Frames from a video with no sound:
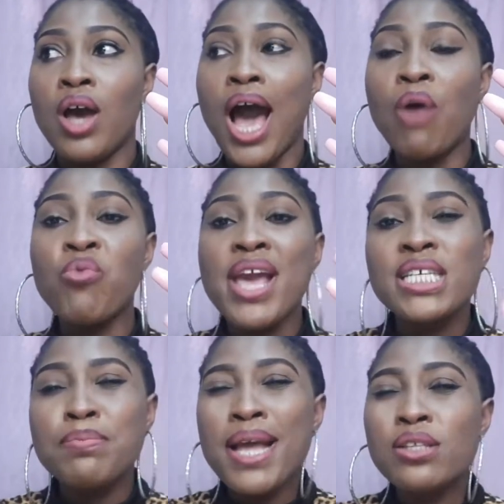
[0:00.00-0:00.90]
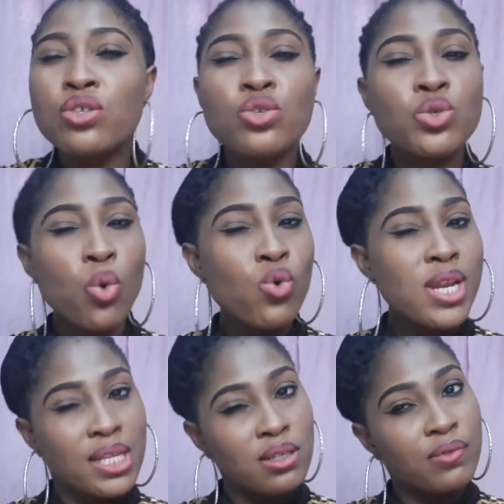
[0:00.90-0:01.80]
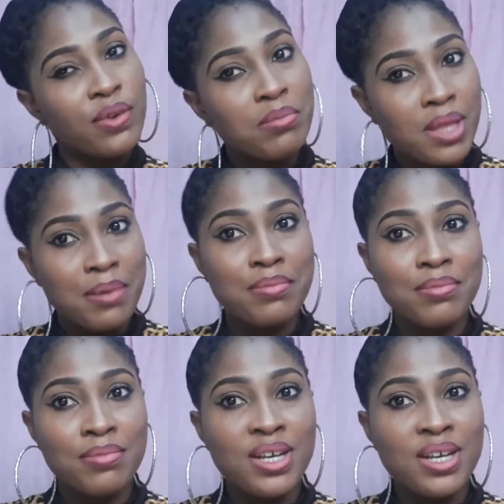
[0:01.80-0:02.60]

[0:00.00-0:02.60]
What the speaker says: And we expect so little from them